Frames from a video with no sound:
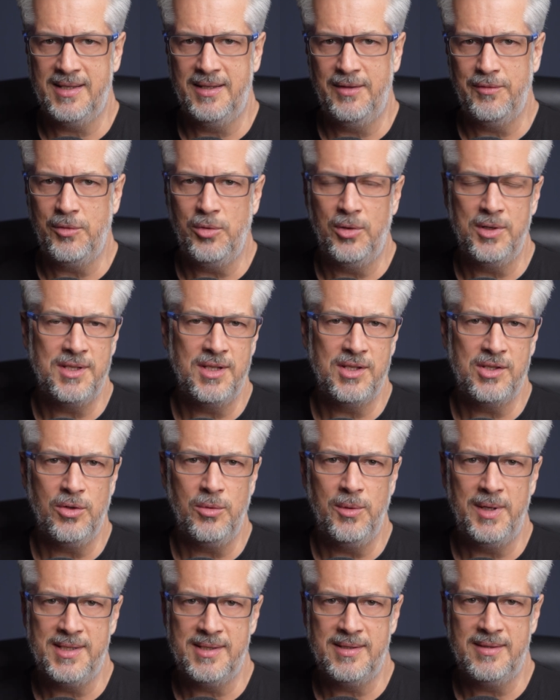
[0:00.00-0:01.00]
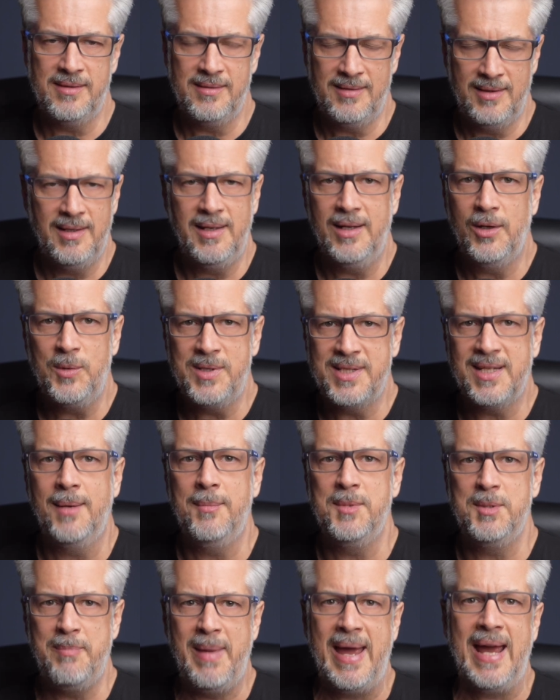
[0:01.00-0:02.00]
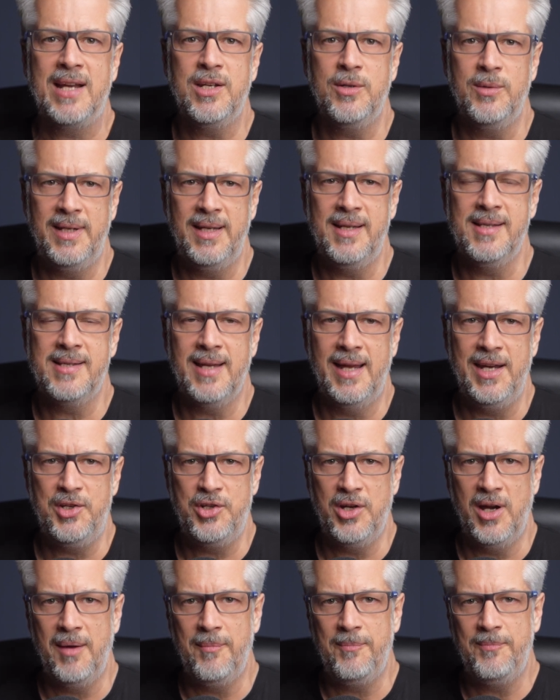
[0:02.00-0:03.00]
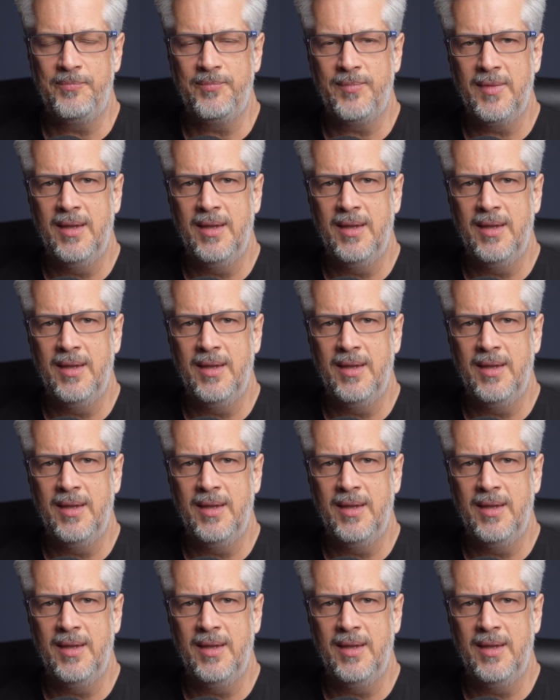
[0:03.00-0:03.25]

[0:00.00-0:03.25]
And of course, it always comes back to an inside job.